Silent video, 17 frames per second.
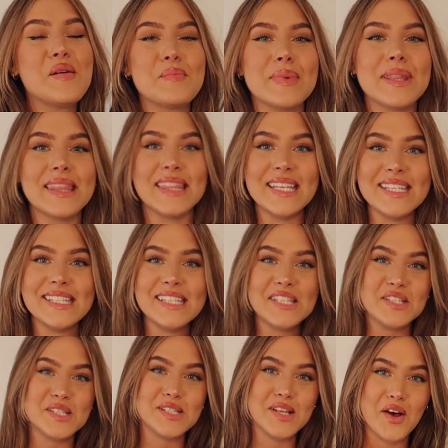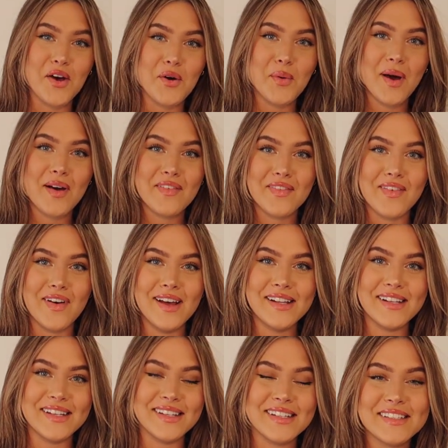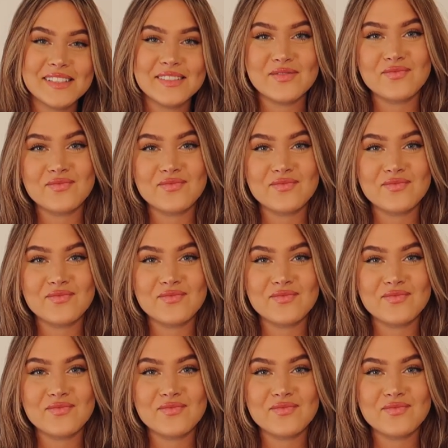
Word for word: But this is so fun.